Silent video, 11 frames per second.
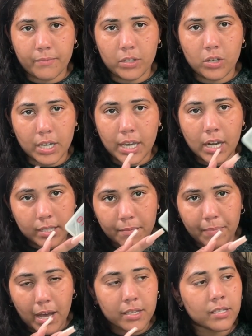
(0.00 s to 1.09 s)
You can get a tip
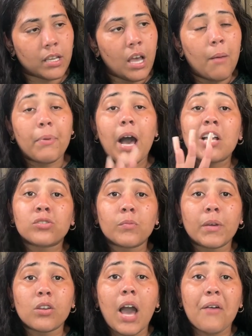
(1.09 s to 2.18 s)
box. But
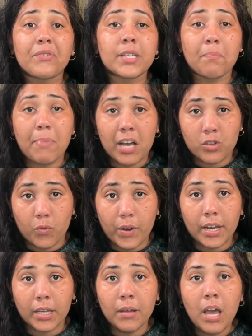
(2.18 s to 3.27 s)
assuming you have a tip box
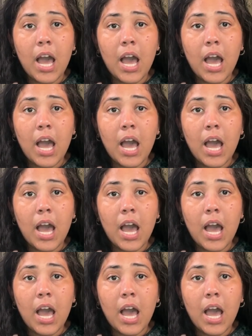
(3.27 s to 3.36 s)
already,